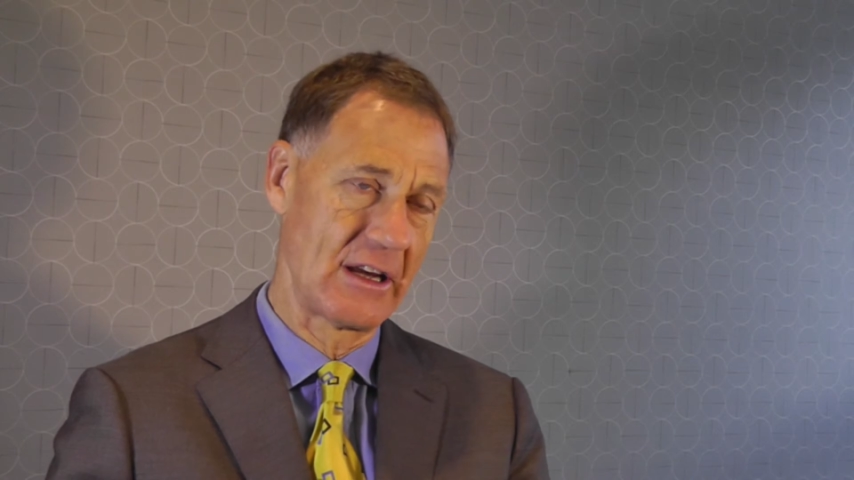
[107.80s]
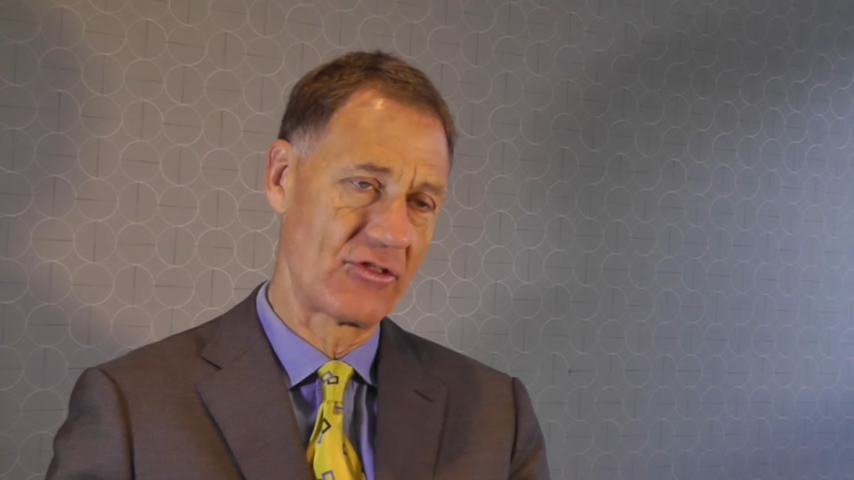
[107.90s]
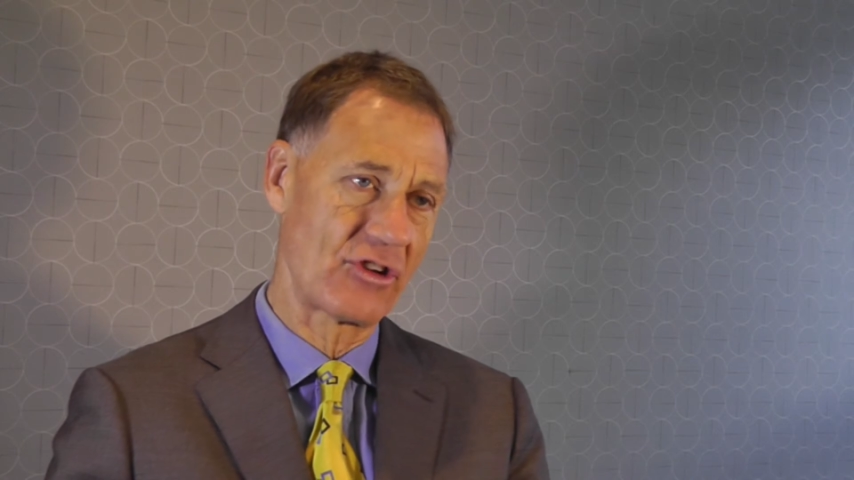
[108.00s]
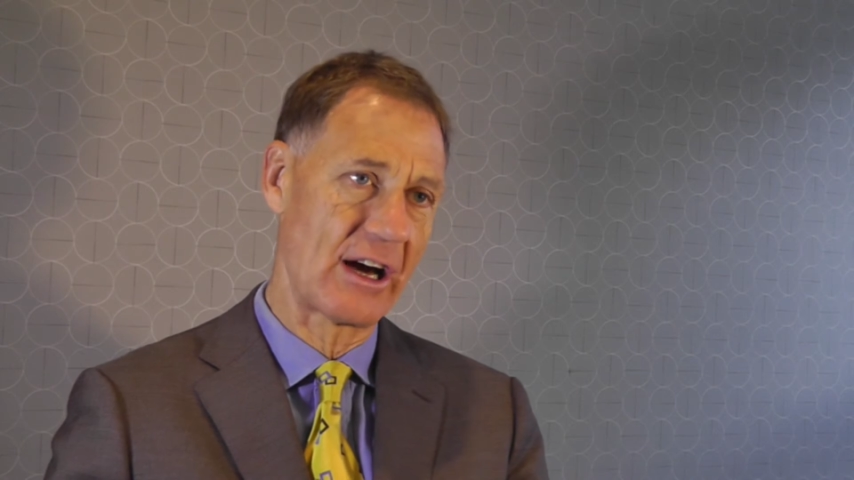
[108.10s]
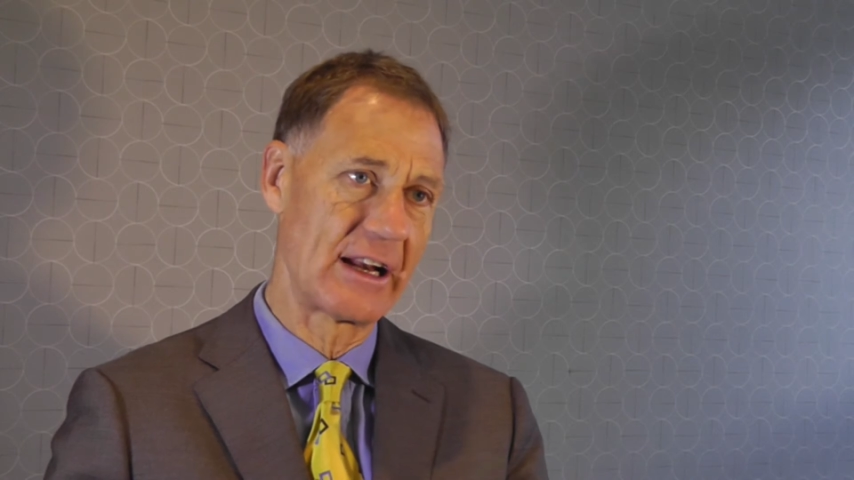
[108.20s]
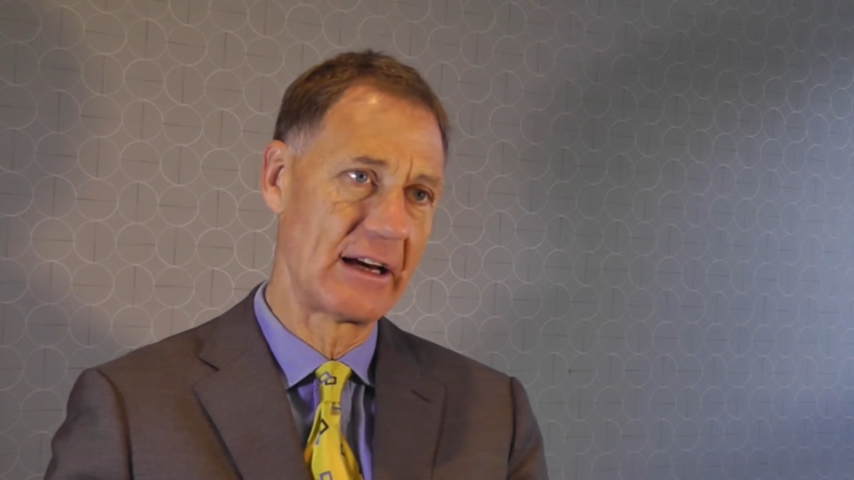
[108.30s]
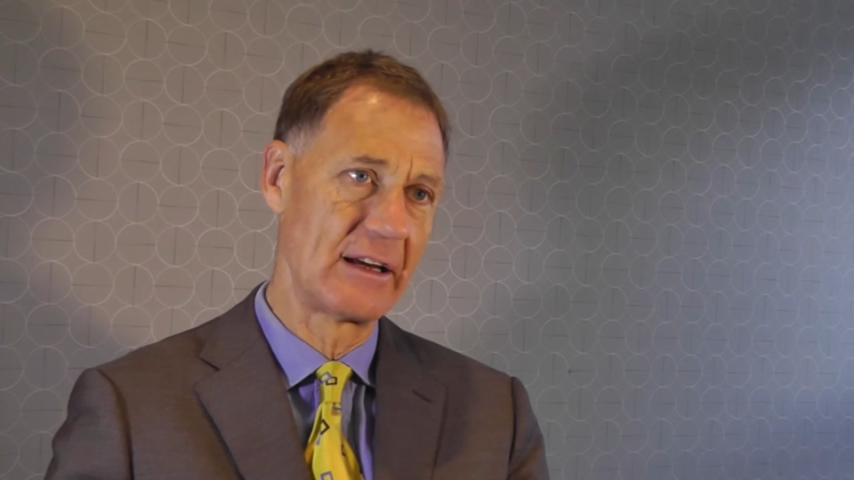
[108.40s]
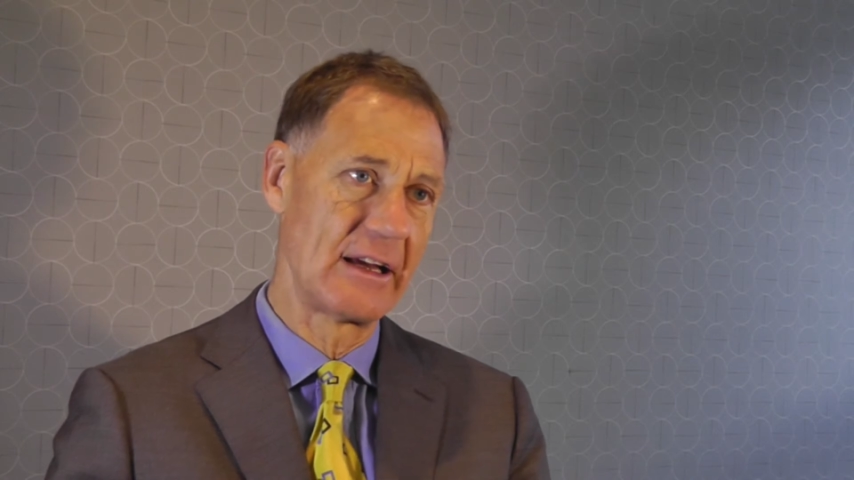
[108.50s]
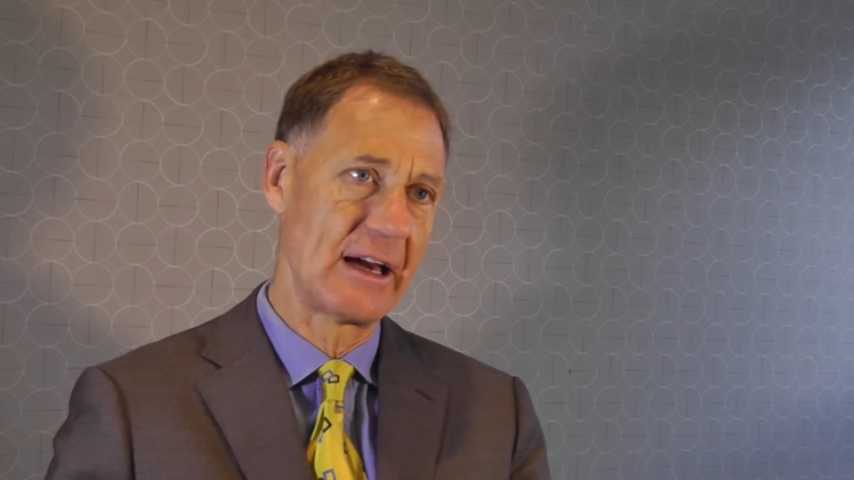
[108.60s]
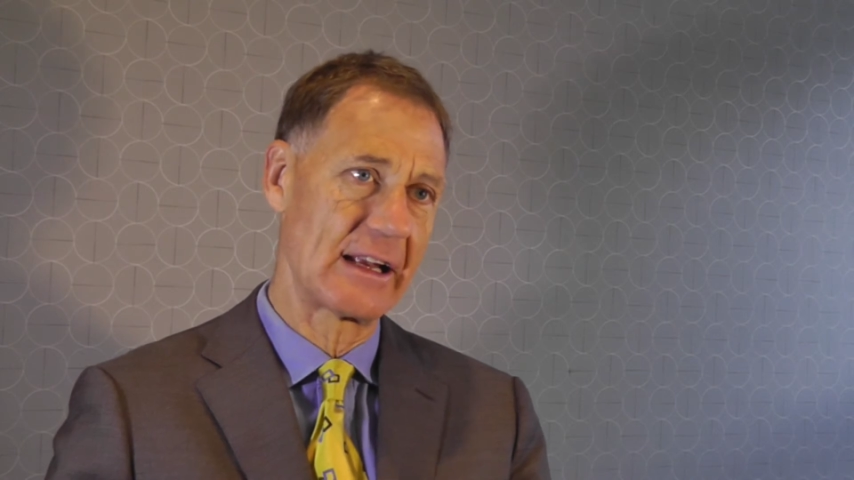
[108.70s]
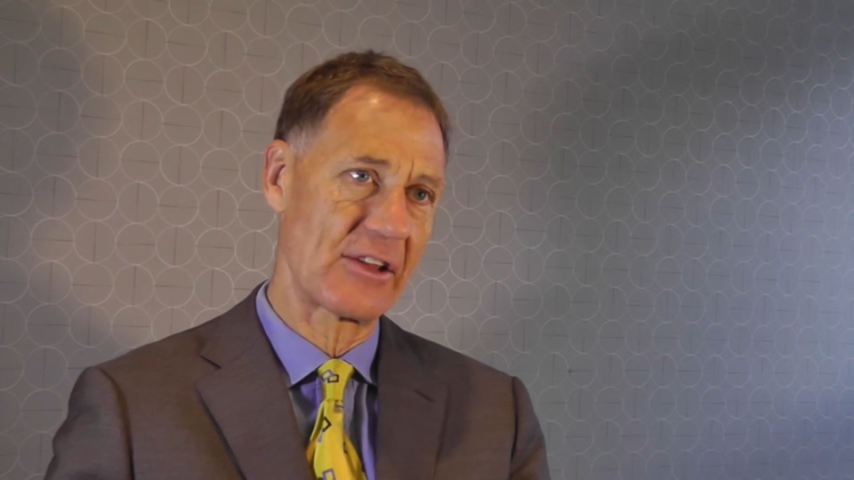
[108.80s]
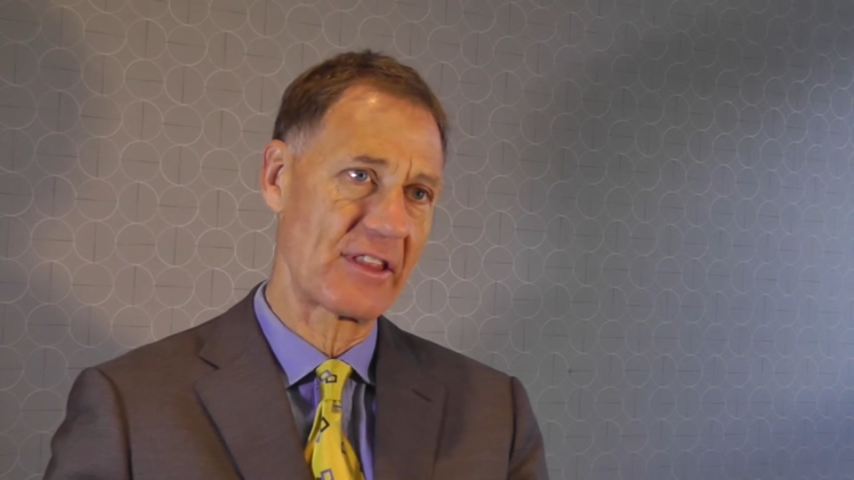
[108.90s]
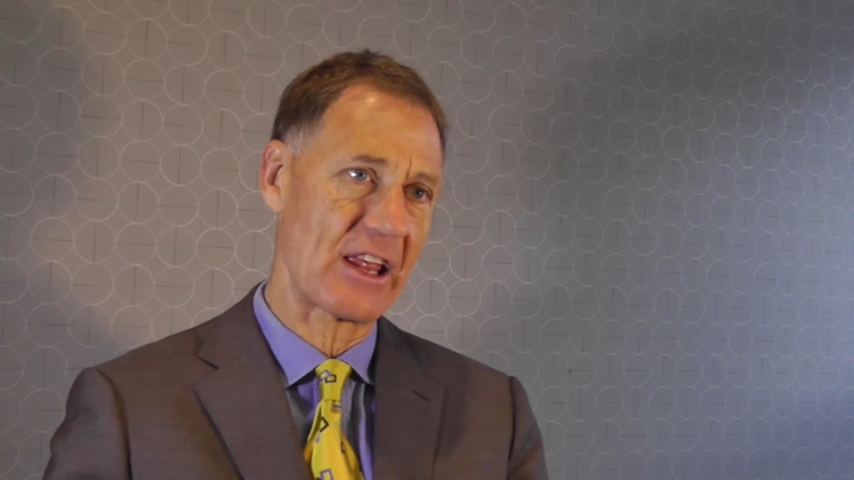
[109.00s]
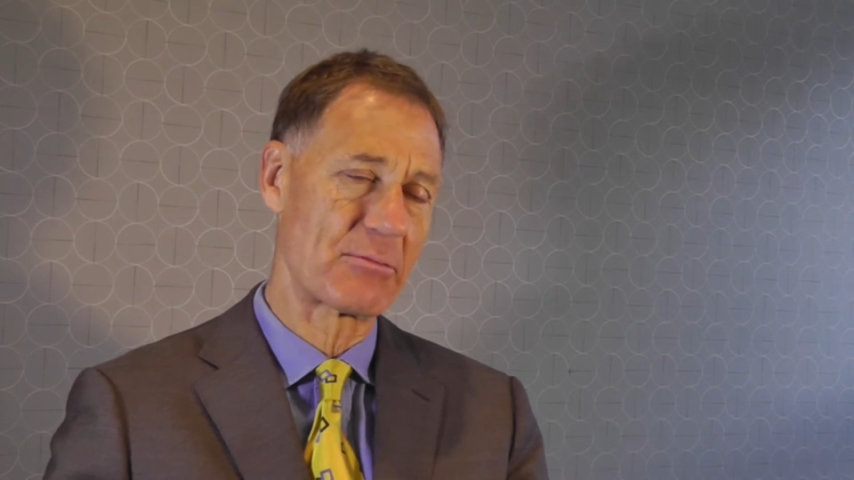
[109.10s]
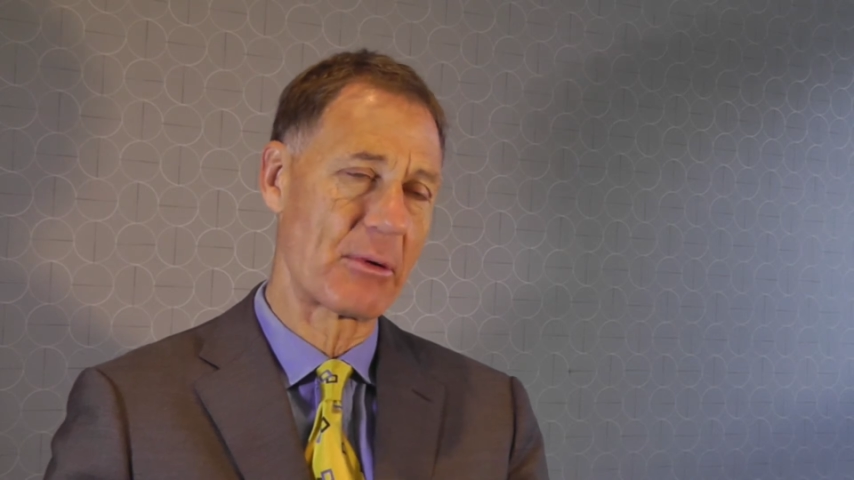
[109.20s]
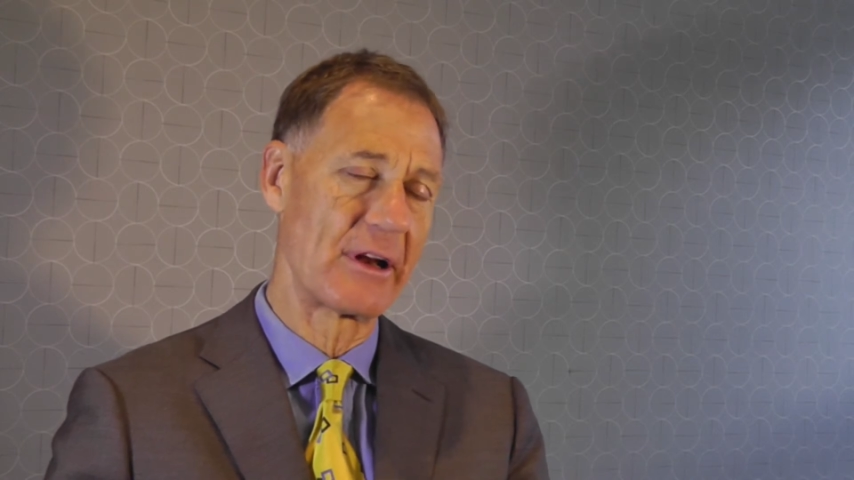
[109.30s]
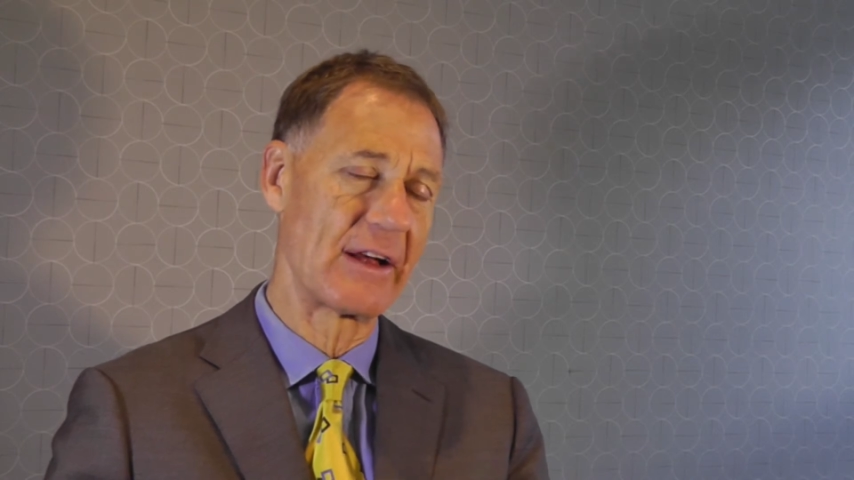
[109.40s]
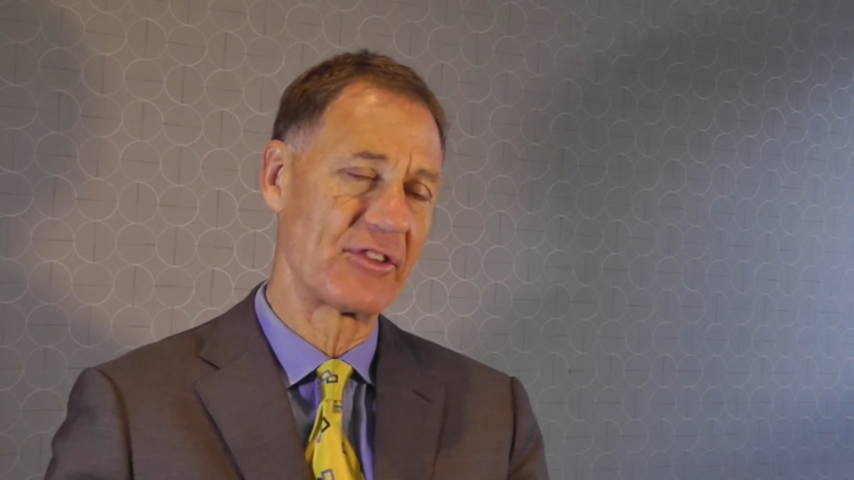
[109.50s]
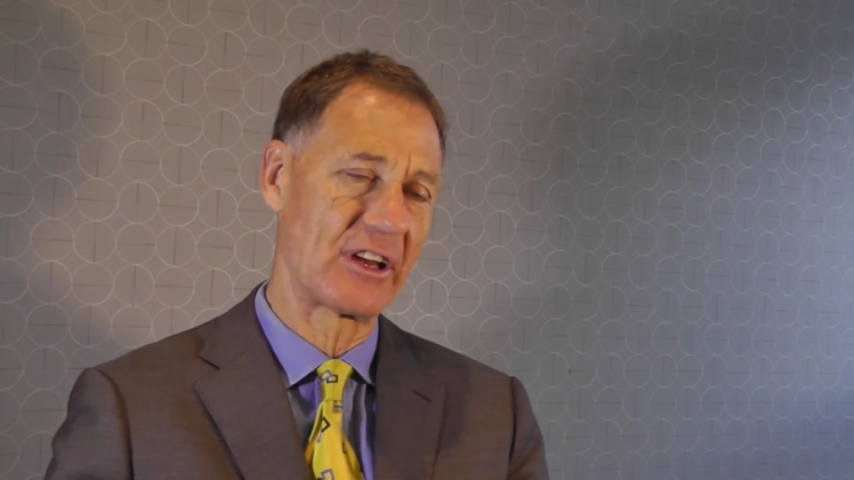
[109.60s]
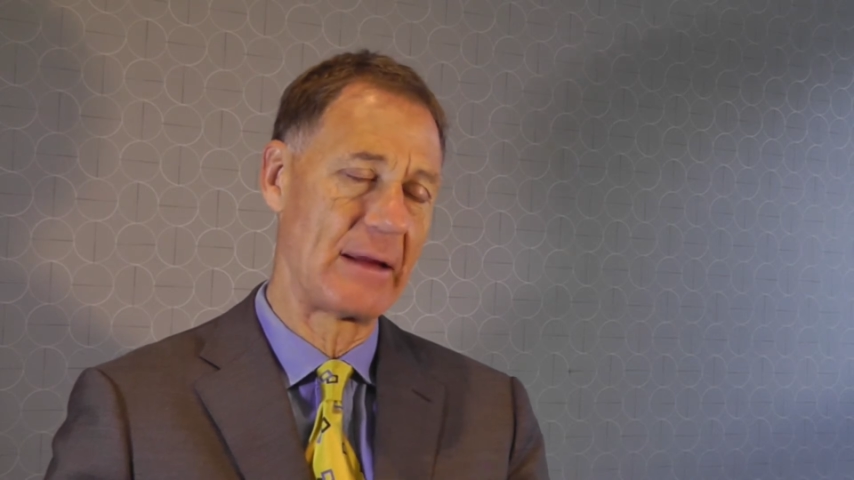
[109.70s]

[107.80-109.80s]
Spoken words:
China, and I think that's probably enough to